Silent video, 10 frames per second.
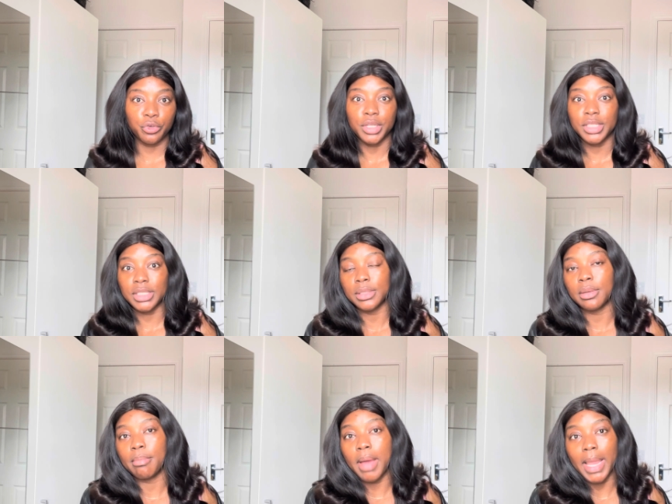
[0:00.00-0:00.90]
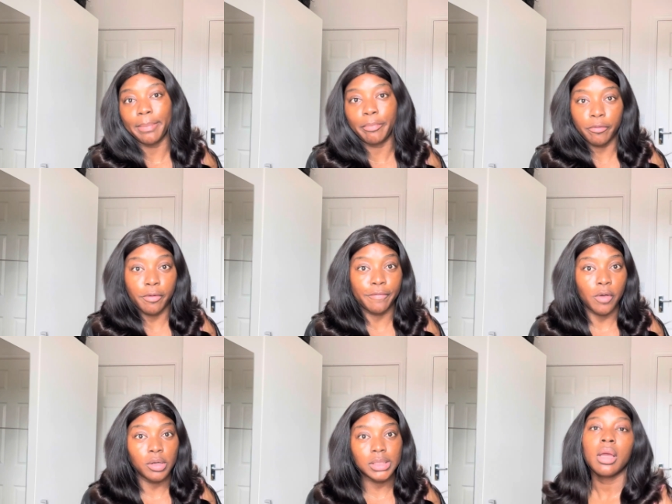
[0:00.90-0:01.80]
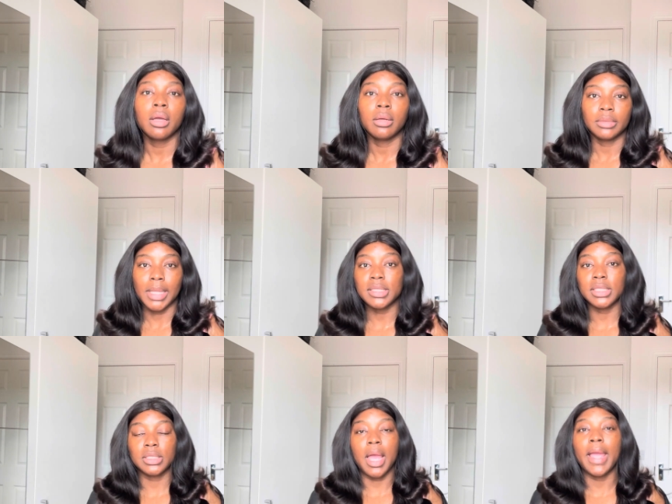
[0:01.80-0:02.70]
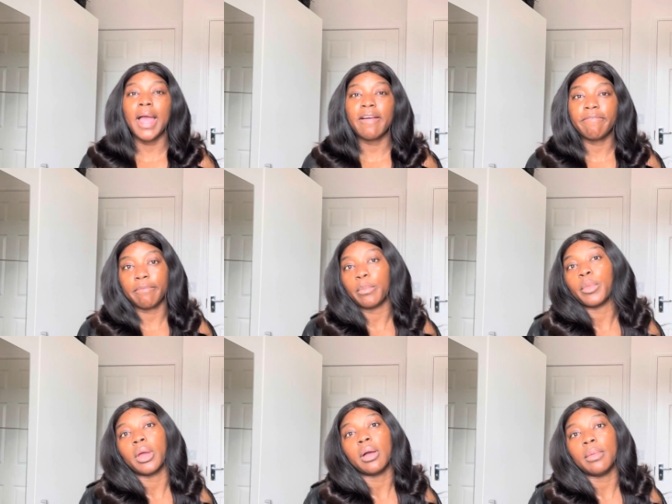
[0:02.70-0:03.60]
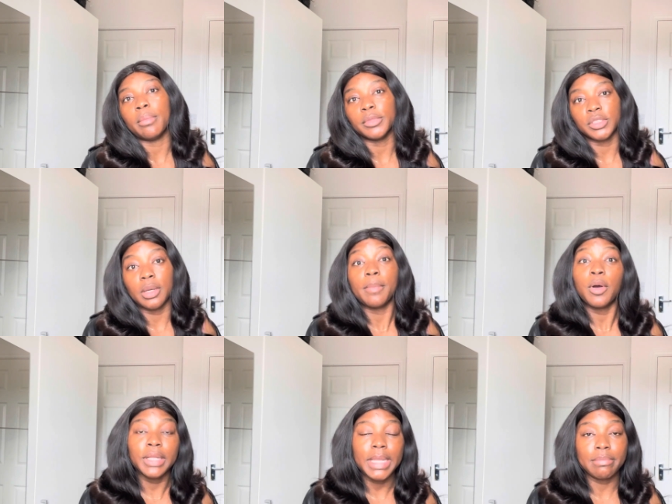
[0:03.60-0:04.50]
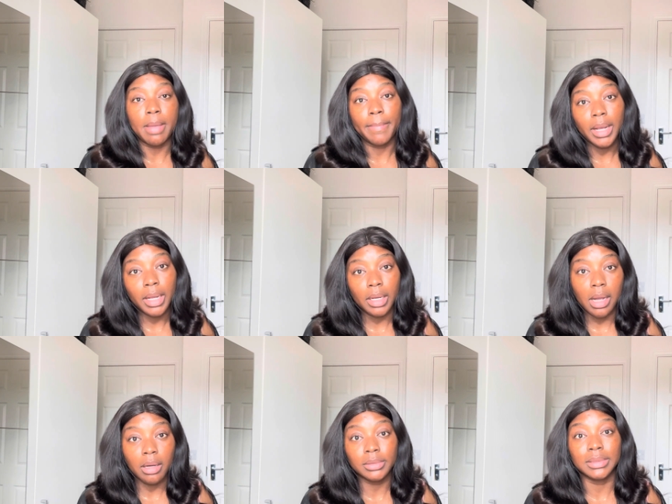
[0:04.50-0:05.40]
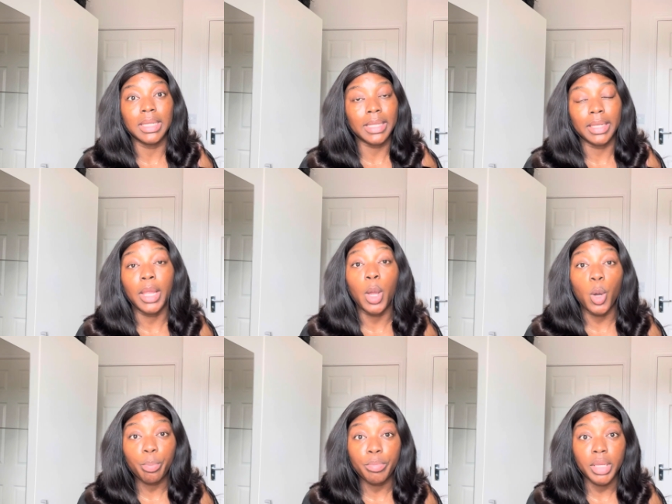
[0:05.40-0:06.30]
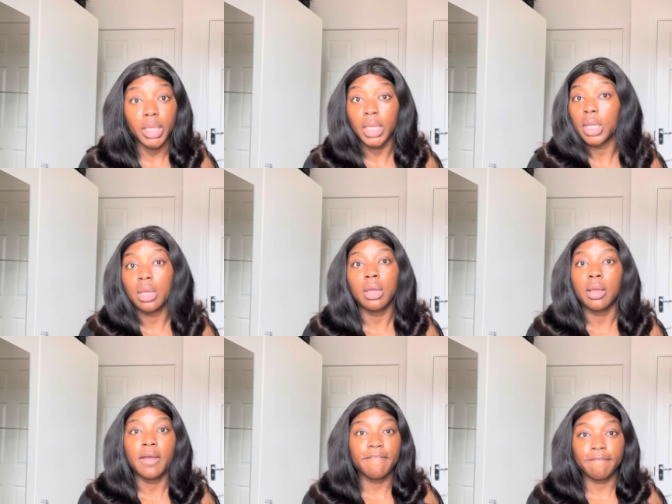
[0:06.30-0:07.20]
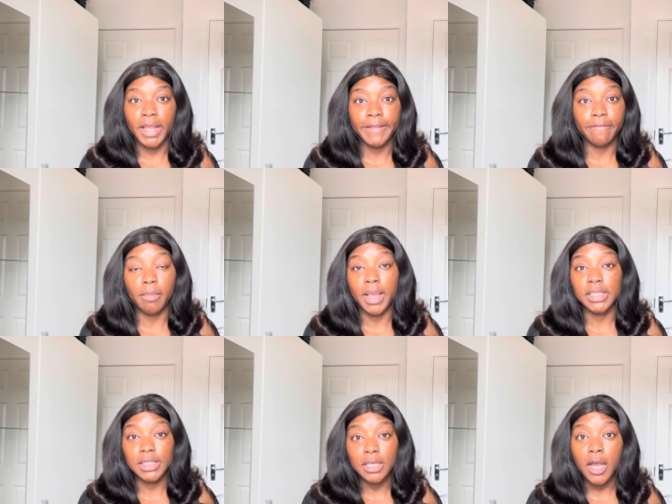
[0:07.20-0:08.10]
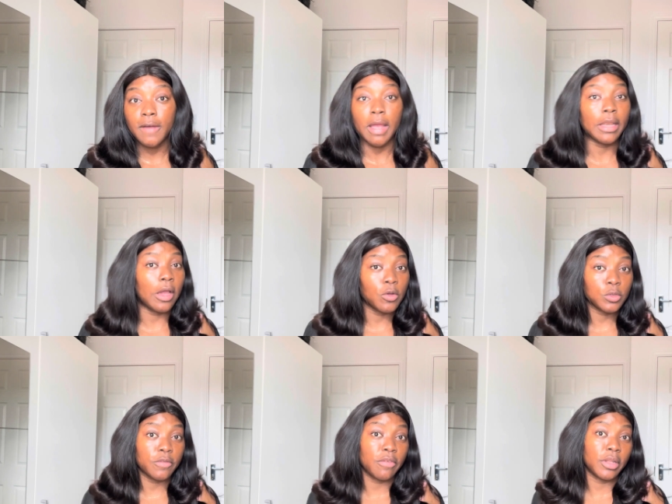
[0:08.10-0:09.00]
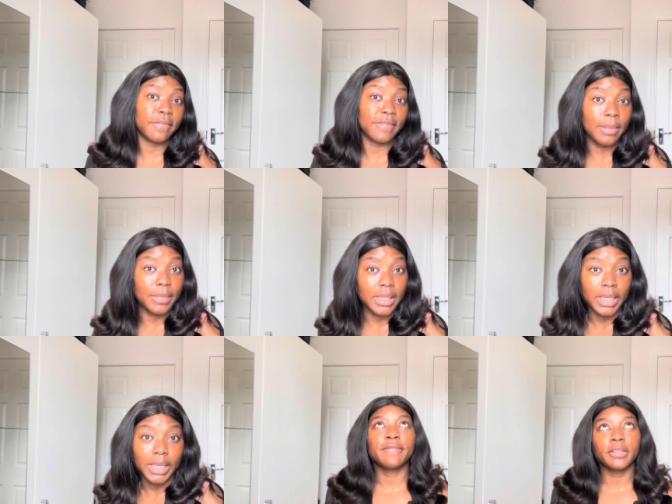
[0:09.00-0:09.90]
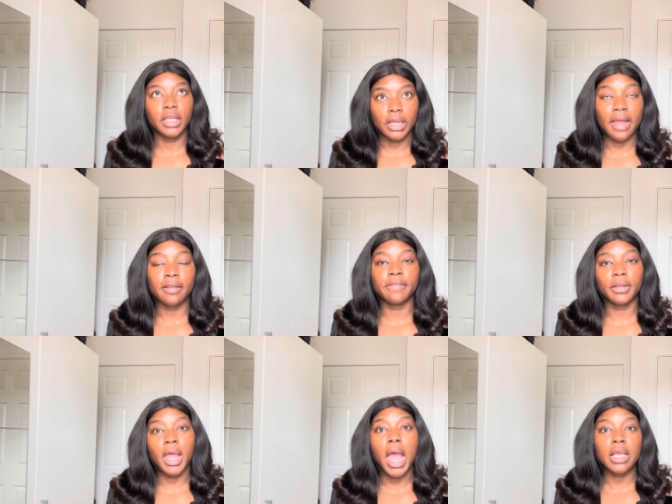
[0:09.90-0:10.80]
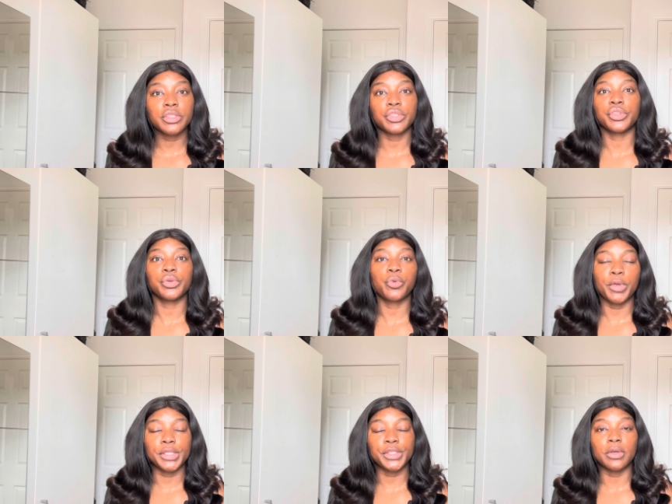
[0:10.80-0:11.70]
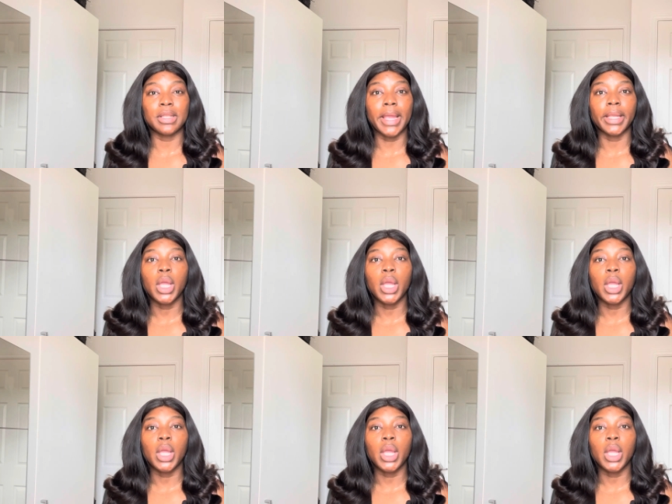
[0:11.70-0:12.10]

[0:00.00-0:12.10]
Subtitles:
this my proof of fund. That is, I have some money in my bank account that can help me fend for myself and also for the family. They can further ask you a question like,